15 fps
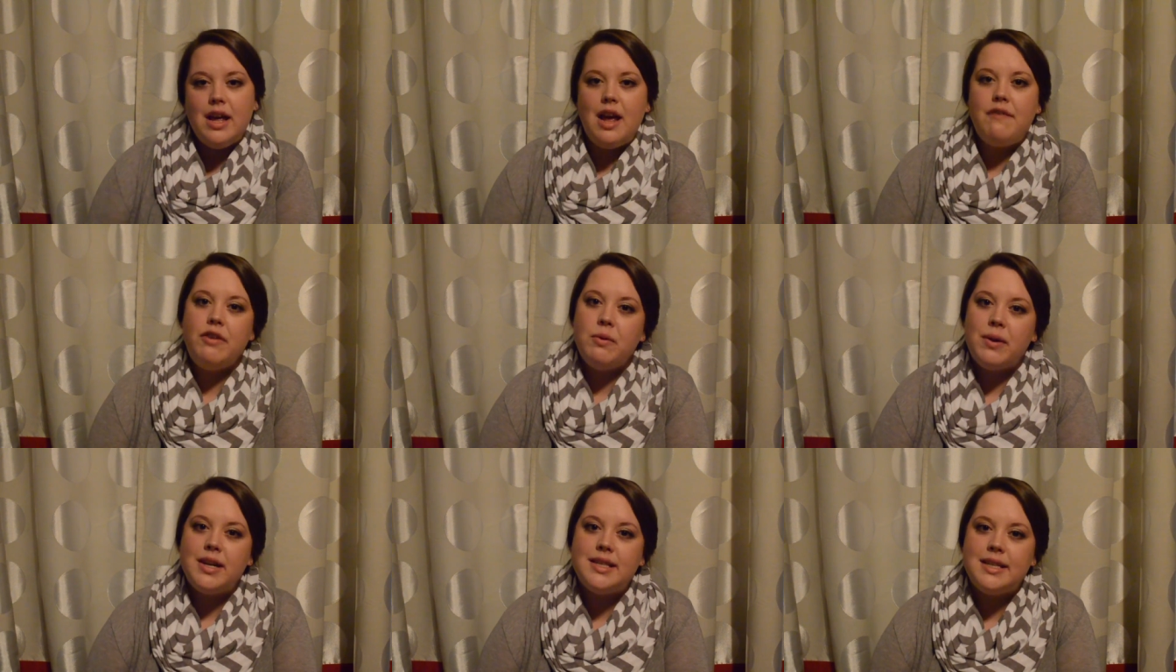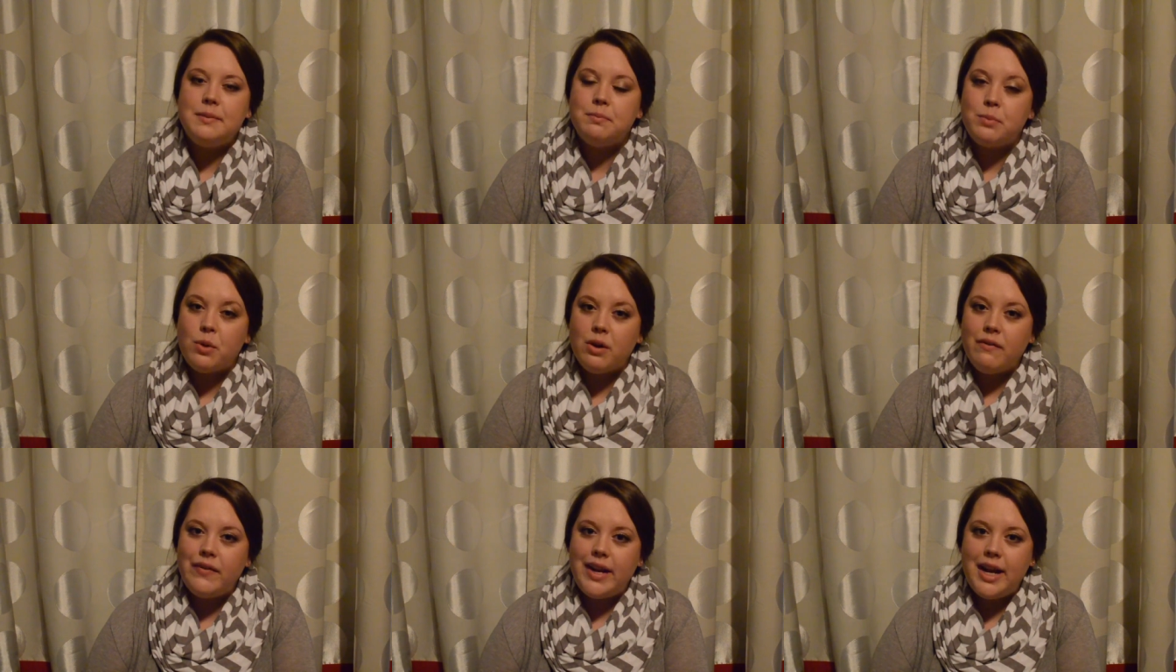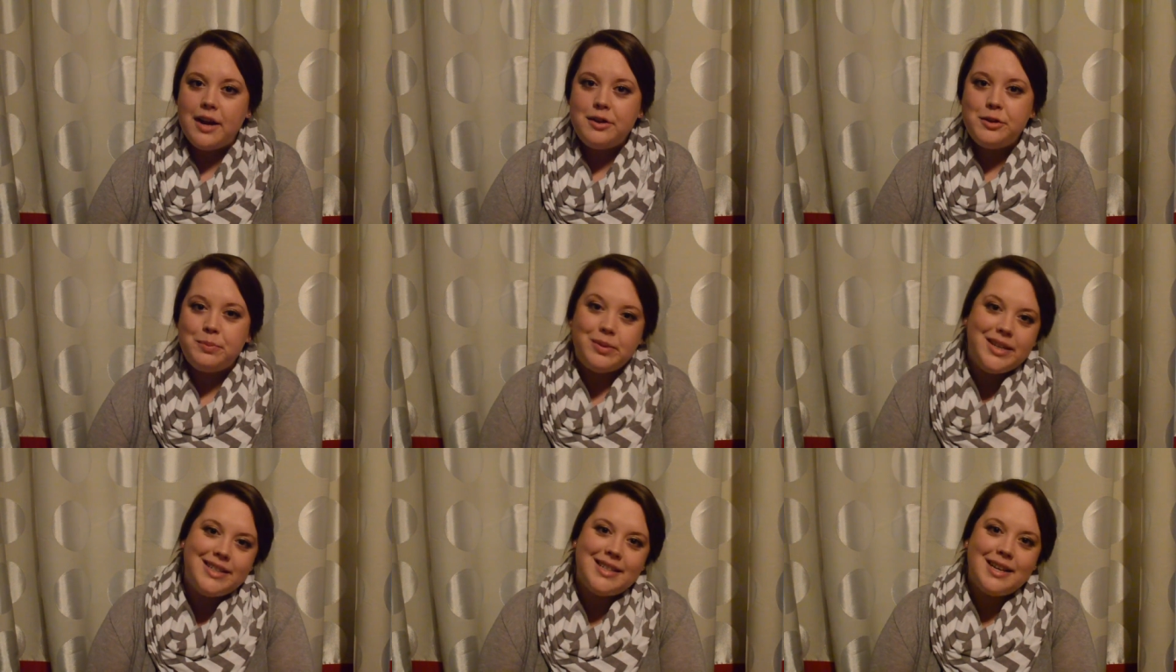If you wanna see more videos,
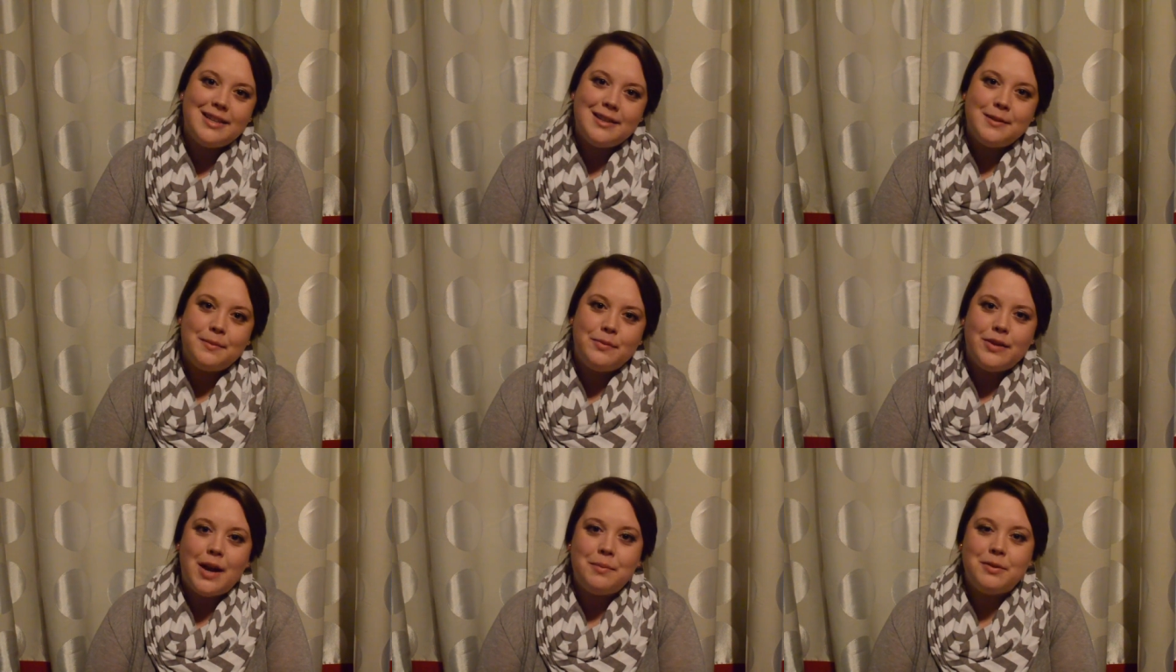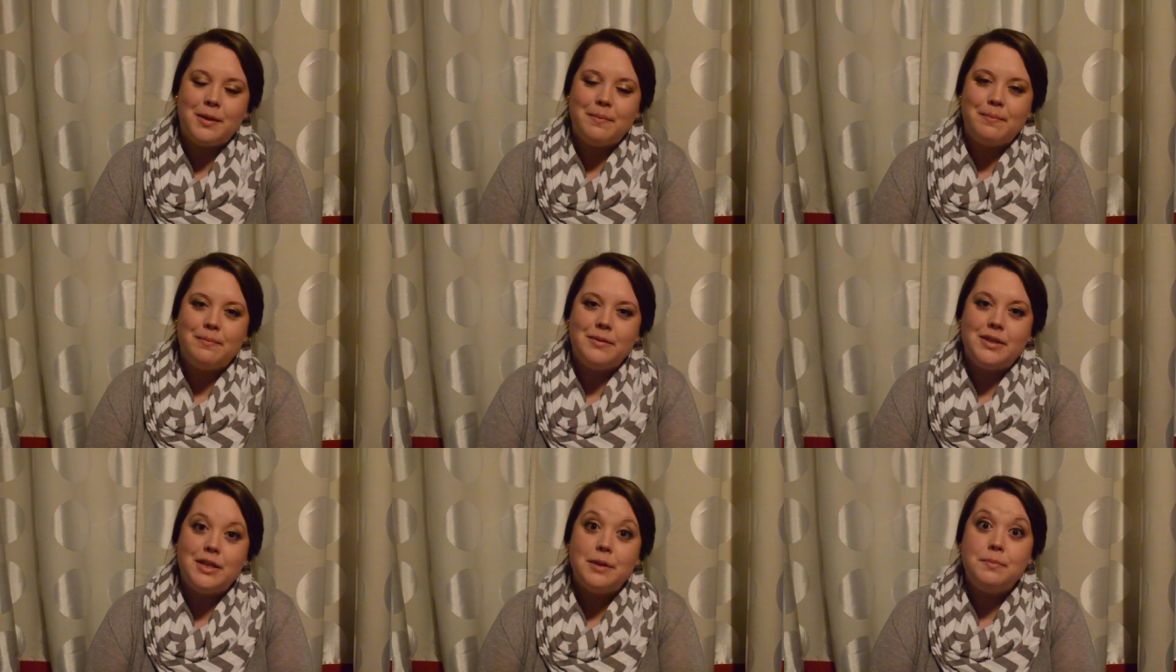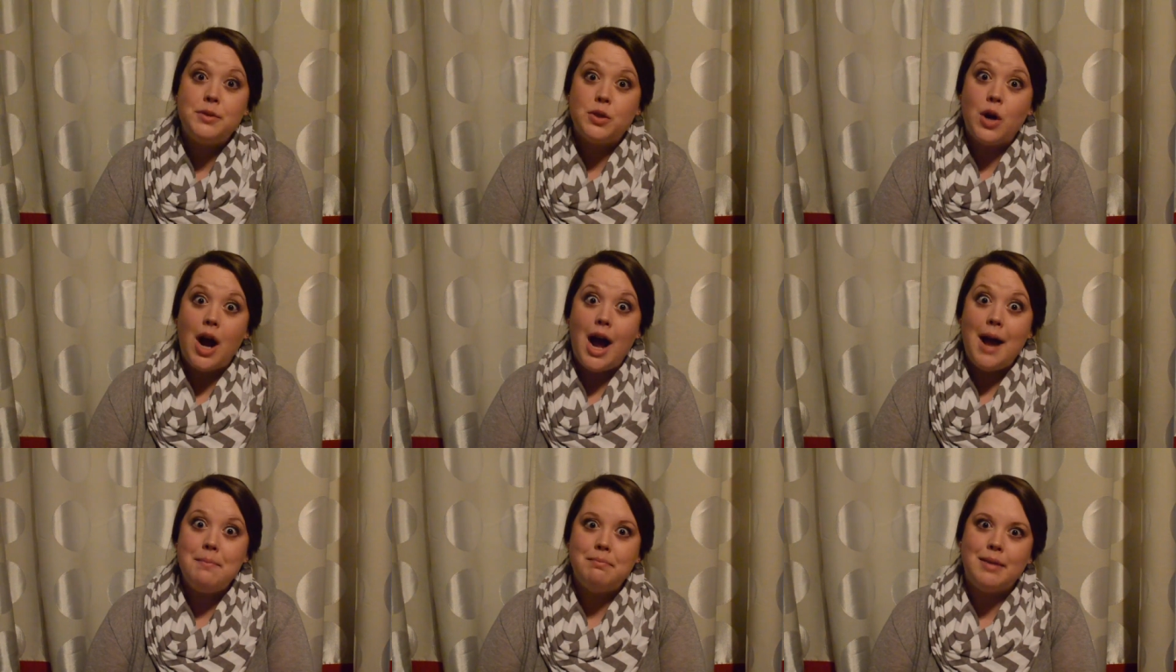please hit the
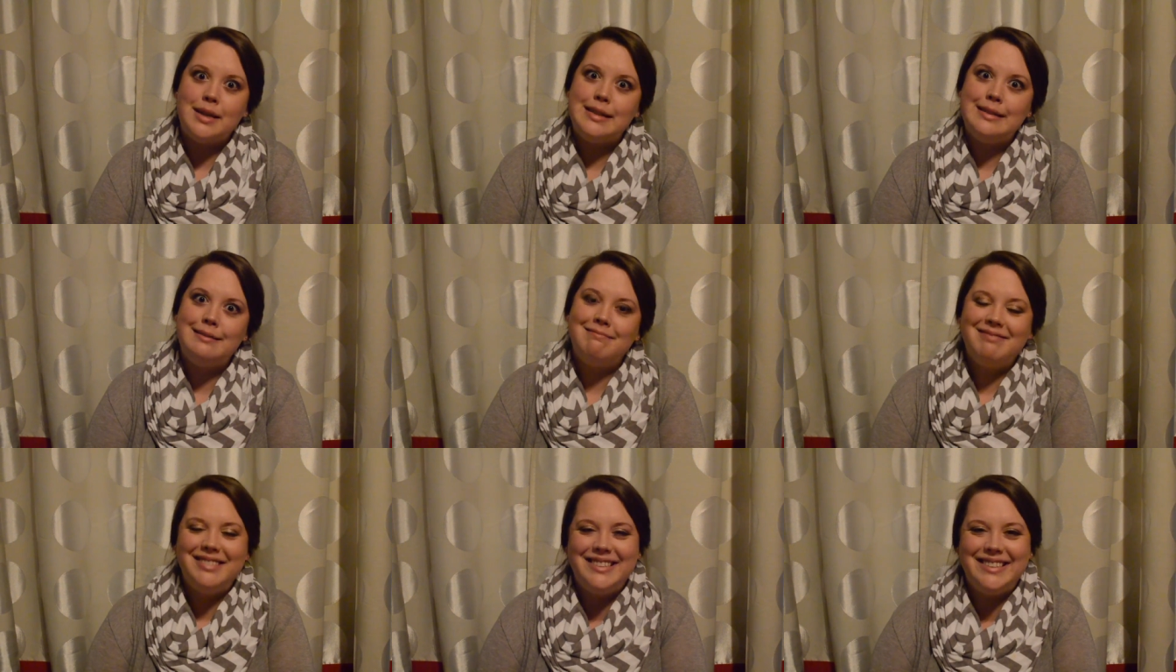subscribe button.